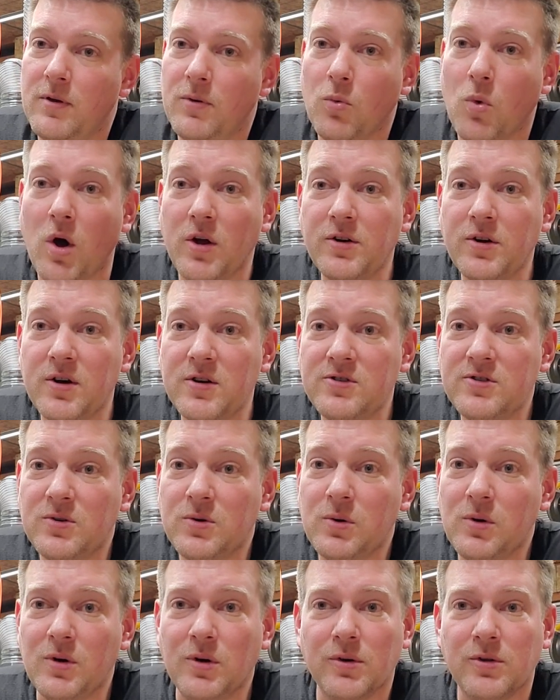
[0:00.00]
While you're in
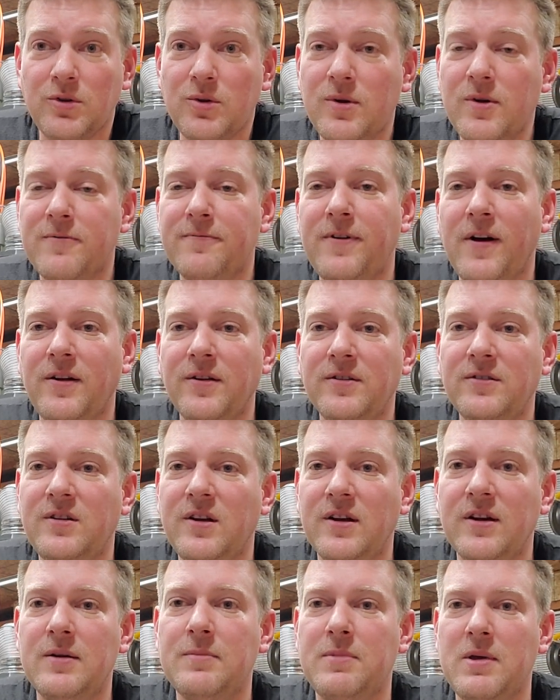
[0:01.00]
school, you can
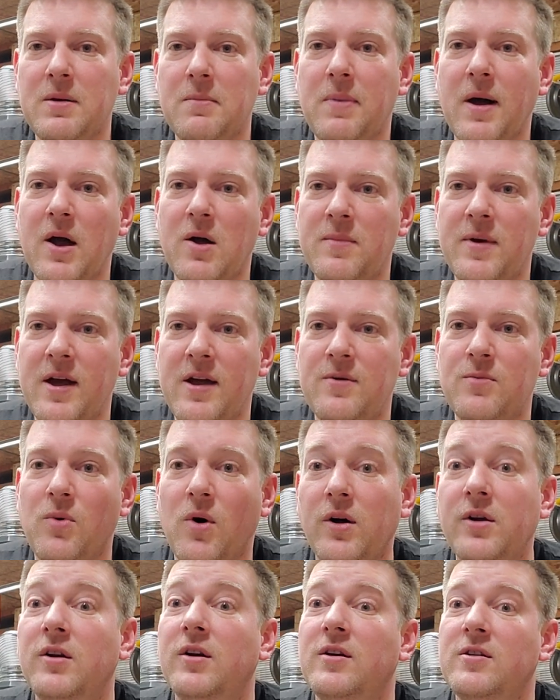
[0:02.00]
volunteer to be a biomed
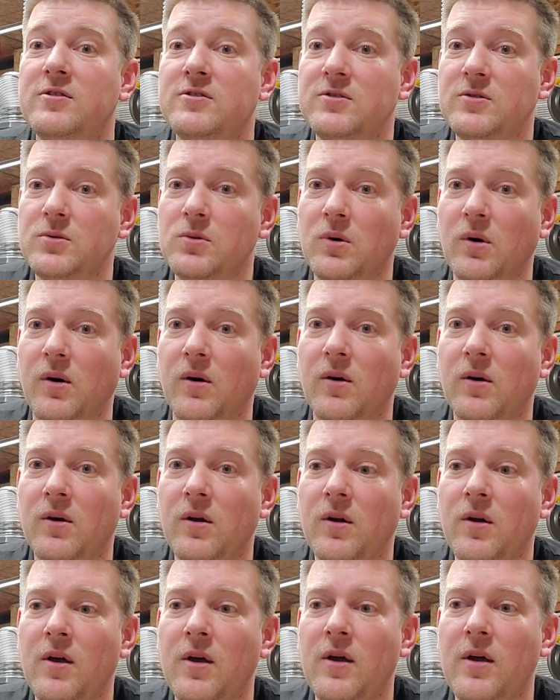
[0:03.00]
while you're in school.
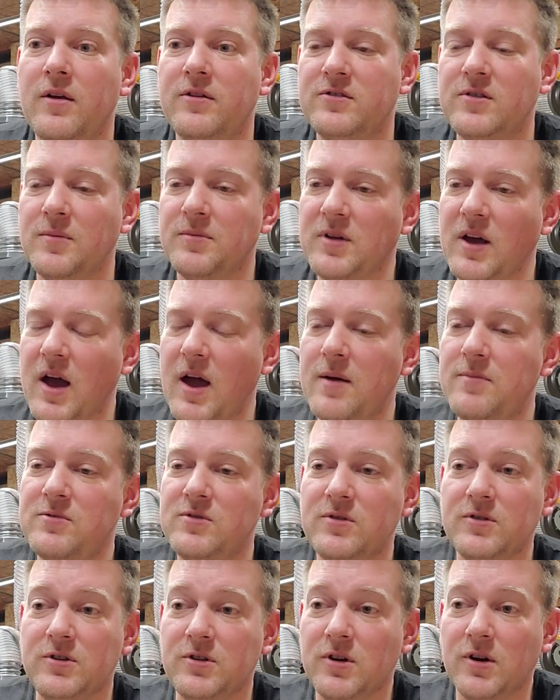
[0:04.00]
Sometimes
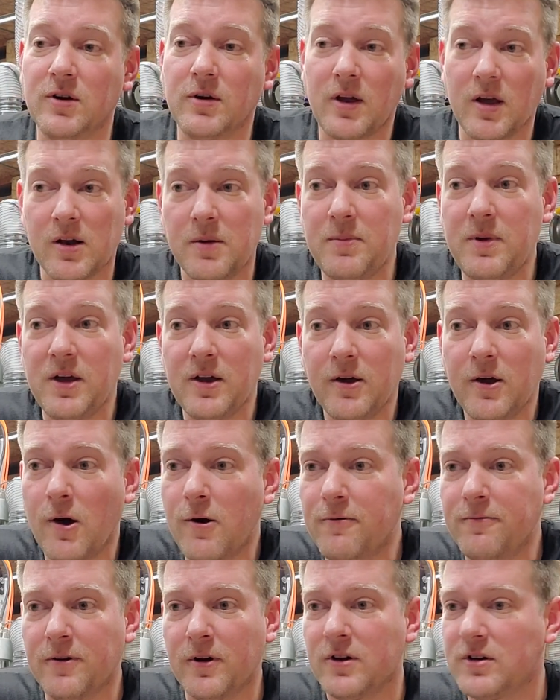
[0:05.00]
you're going to be a
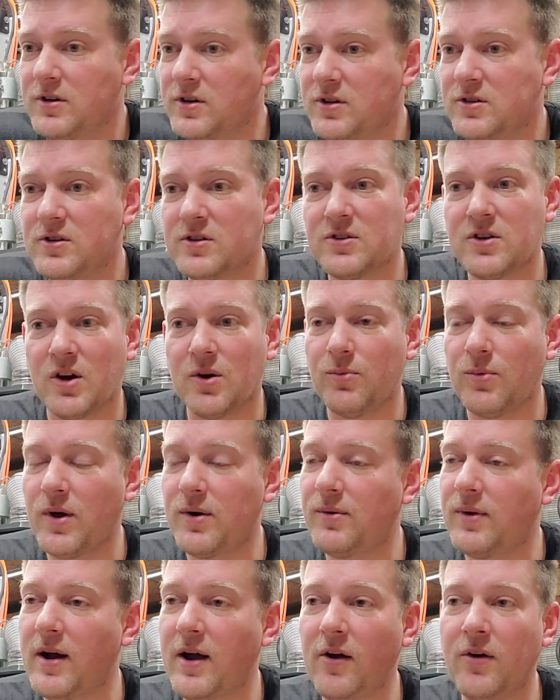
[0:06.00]
gopher. You're just going to
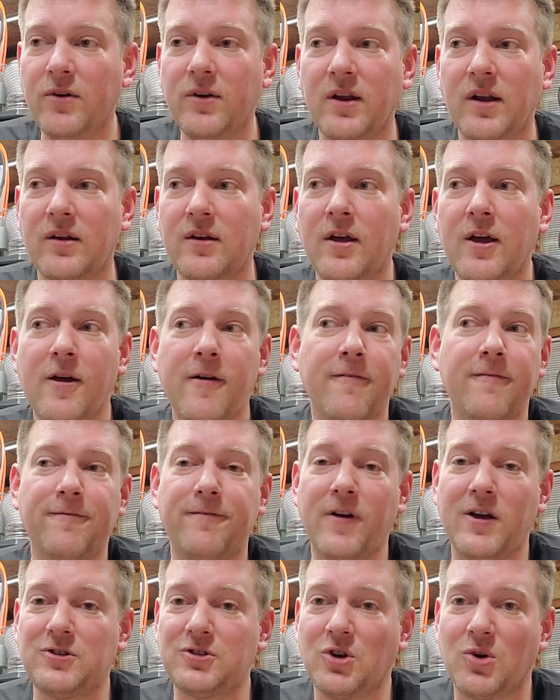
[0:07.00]
run around and
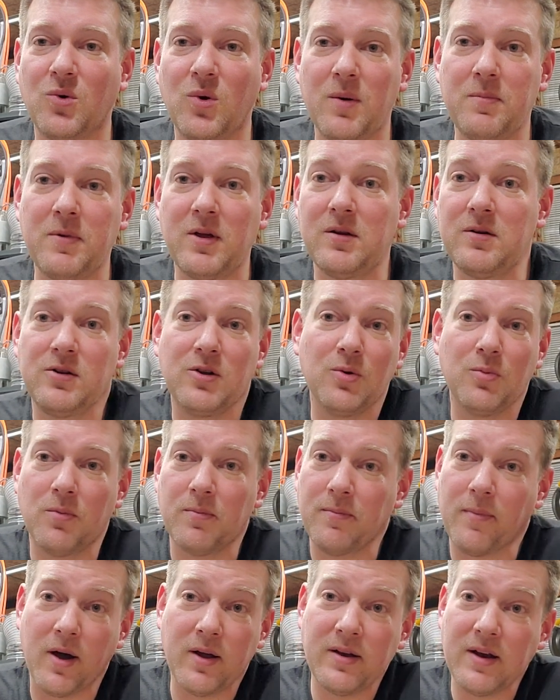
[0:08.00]
fetch equipment. You
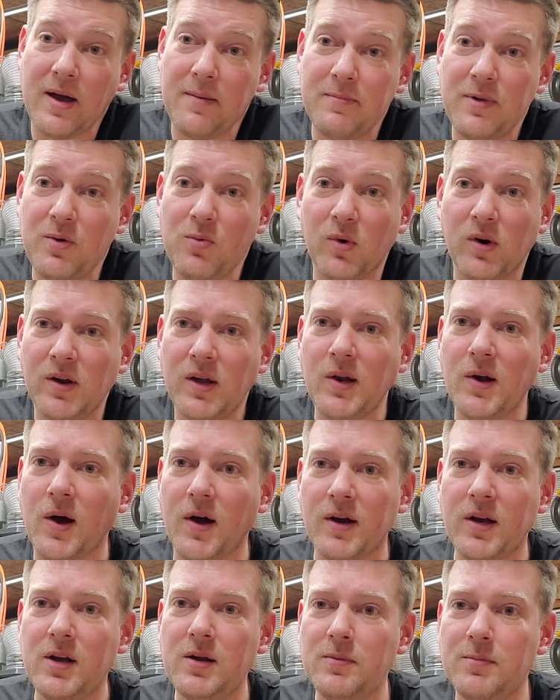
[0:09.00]
might not be working
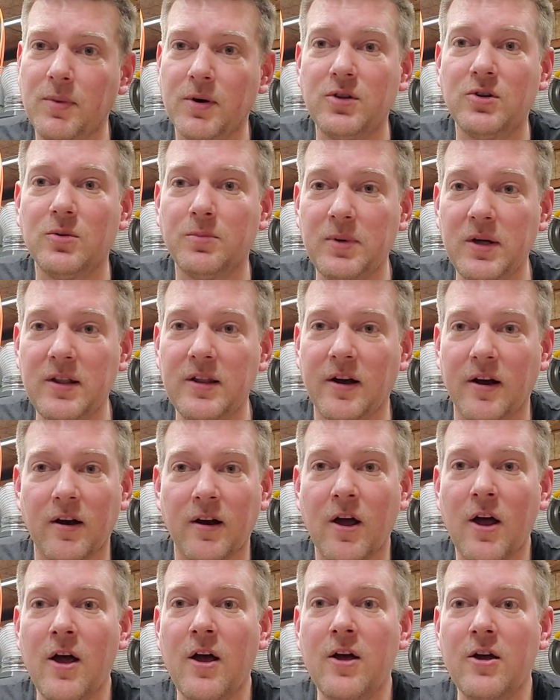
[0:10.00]
on it, but you'll be there.
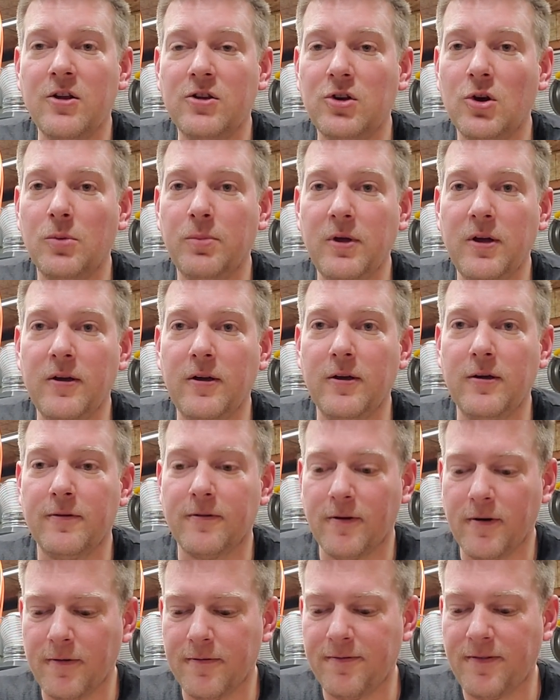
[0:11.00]
You'll be
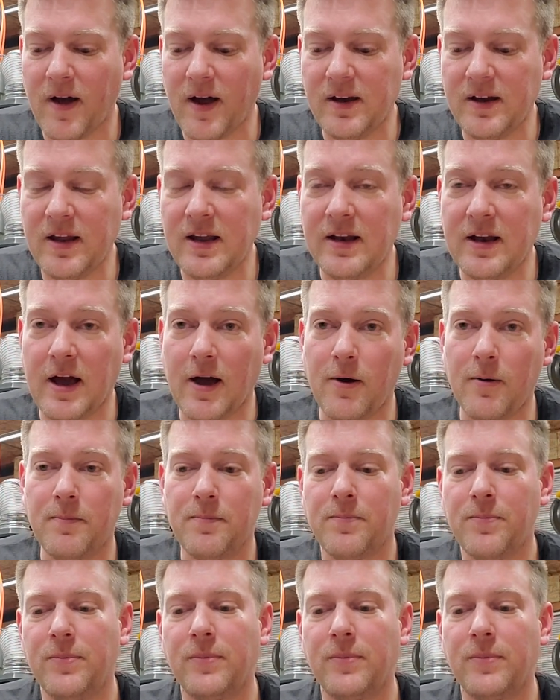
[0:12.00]
finding out